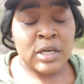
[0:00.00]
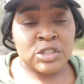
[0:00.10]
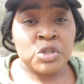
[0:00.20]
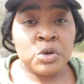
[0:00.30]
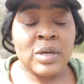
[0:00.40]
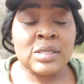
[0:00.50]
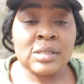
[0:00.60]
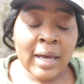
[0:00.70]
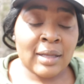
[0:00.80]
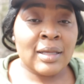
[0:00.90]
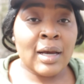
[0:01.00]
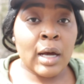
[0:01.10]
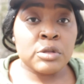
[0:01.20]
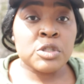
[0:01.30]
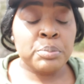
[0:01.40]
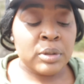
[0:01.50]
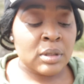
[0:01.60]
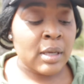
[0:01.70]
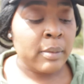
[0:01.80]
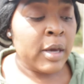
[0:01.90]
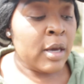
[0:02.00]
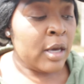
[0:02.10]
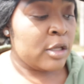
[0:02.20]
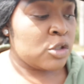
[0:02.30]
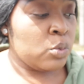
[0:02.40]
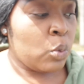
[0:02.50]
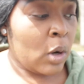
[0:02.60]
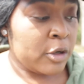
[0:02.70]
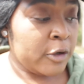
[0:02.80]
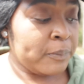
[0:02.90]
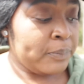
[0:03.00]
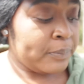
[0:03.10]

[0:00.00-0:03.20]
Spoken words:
and showing you exactly how to put them into water.